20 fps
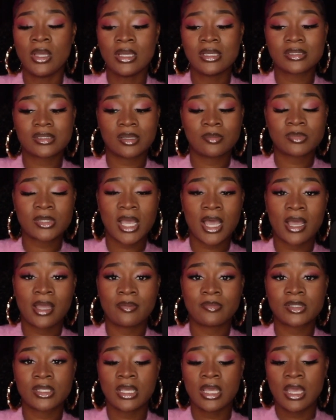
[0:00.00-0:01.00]

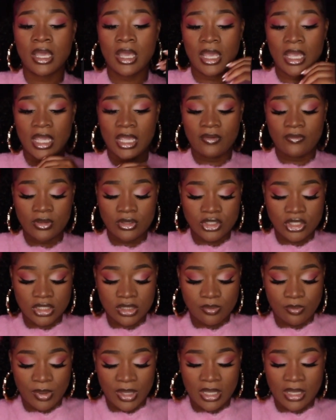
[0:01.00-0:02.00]
Sometimes even
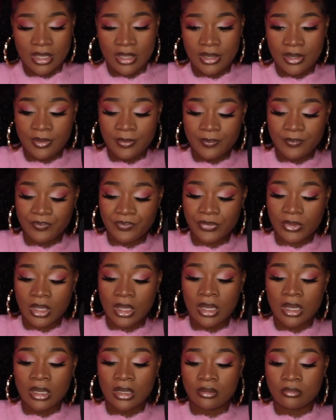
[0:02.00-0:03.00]
just being,
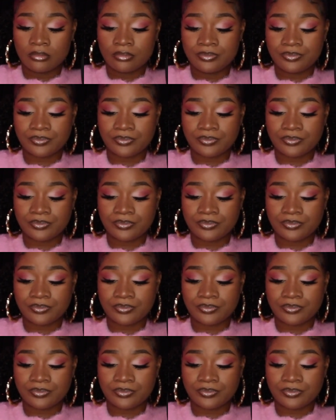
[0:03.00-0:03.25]
um,